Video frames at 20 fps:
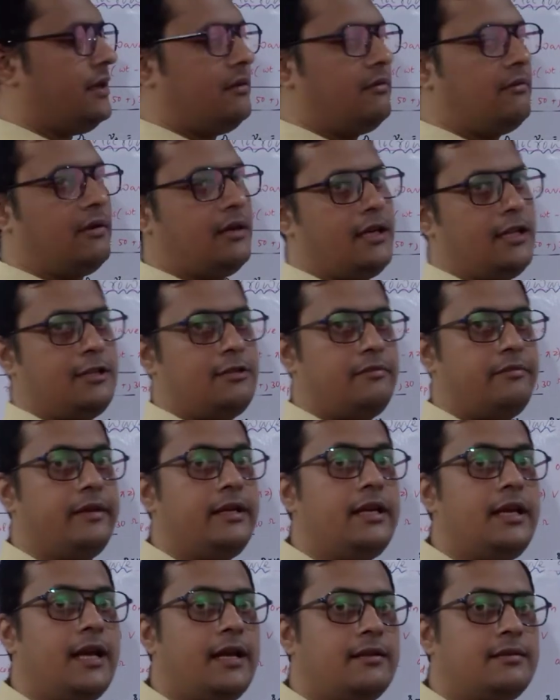what is
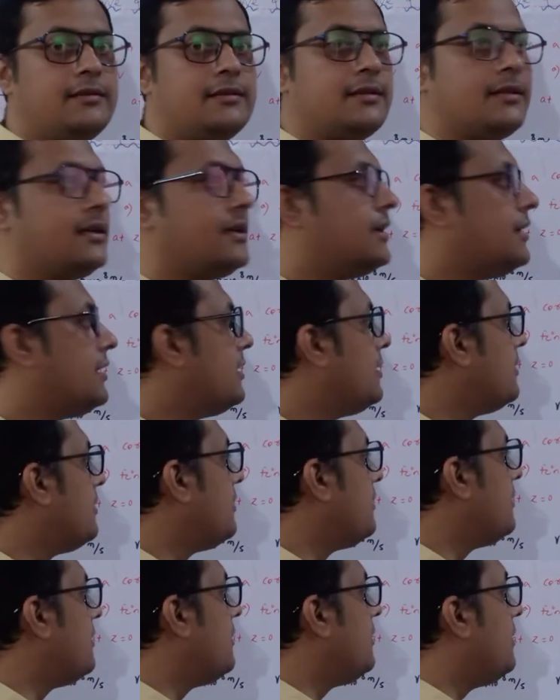Vs
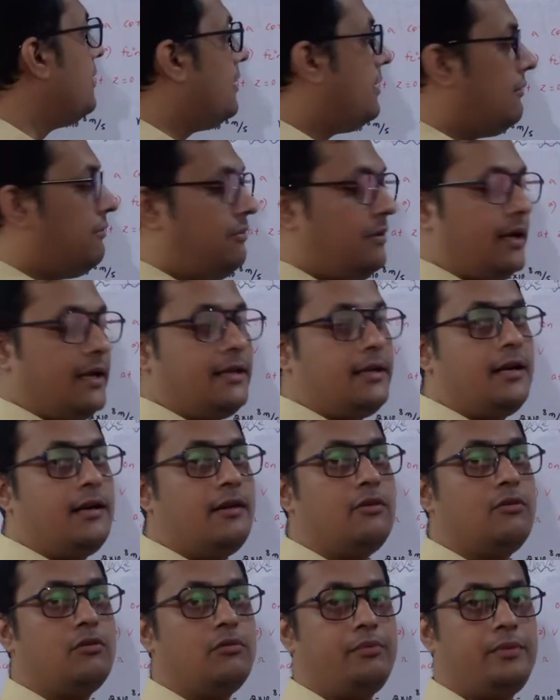
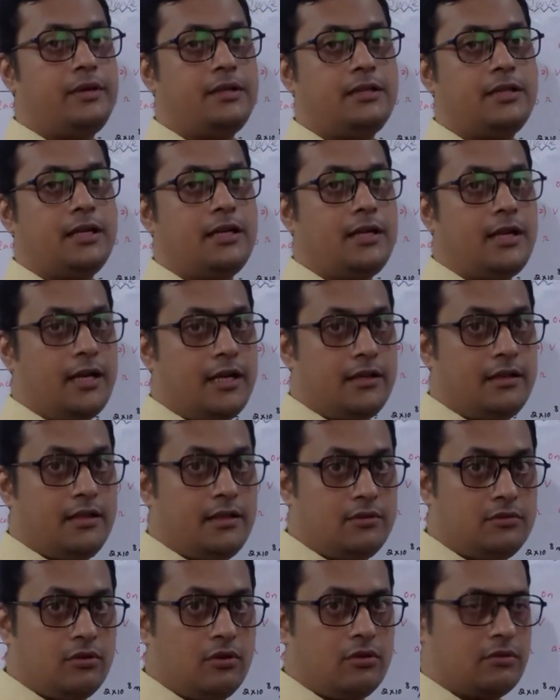reflected coefficient at the
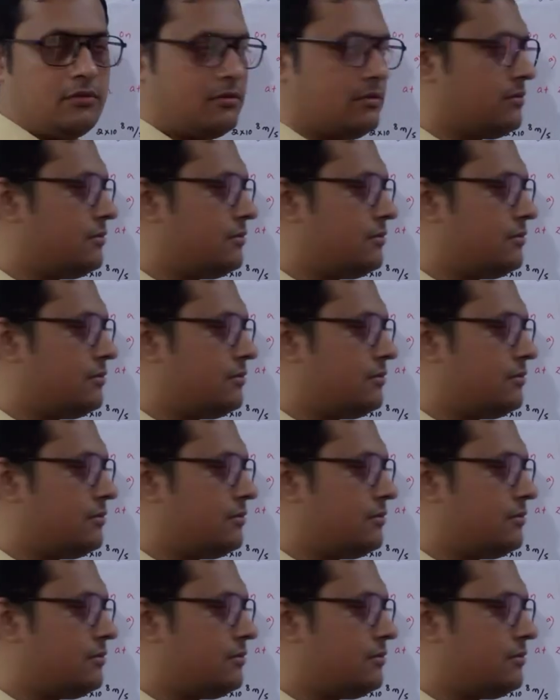source,